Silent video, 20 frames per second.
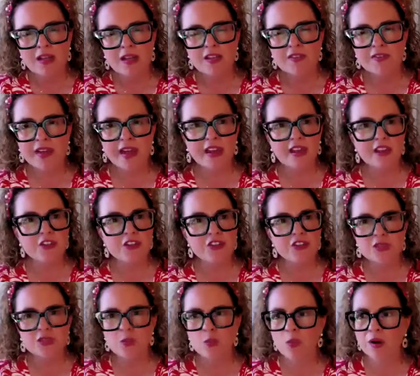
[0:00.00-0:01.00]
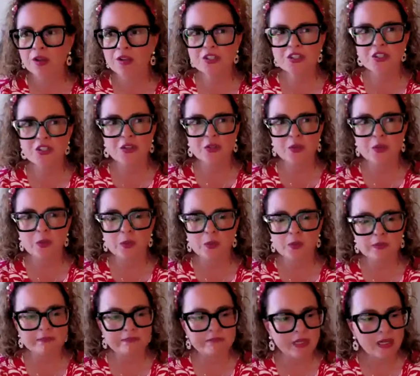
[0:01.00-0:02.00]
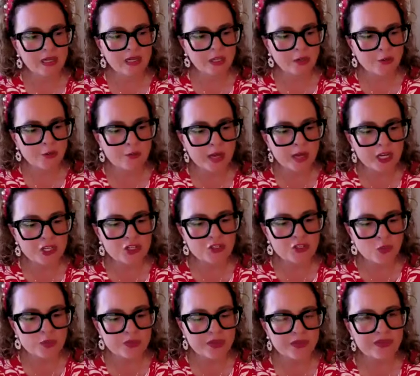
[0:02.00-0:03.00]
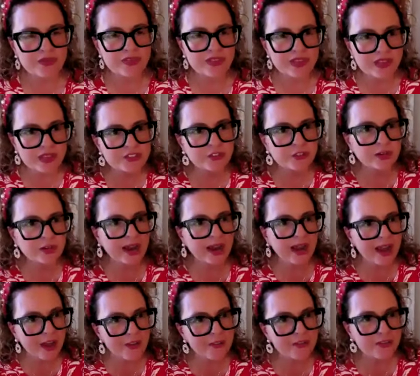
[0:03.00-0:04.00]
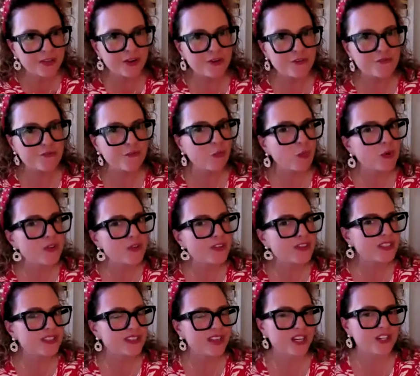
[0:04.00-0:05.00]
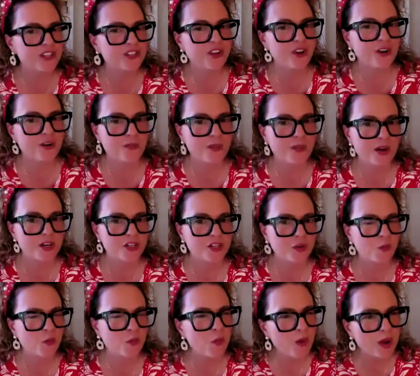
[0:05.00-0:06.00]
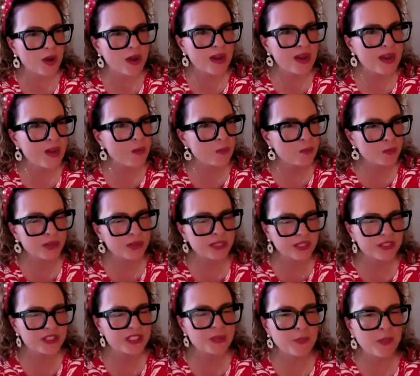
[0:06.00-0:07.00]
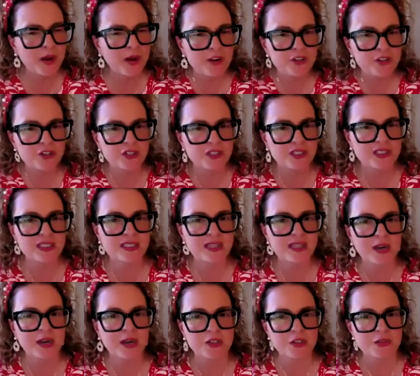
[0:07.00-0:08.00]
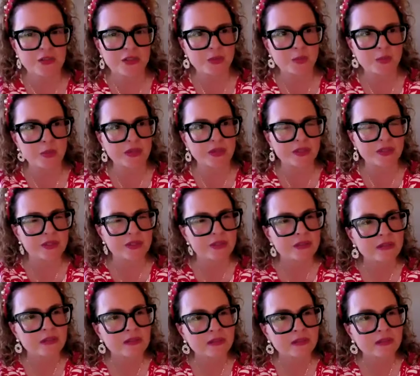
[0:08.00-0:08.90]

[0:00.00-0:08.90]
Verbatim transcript: that you just want to, you know, make sure that these are out there for this next generation? What really inspired you to sit down and do these books?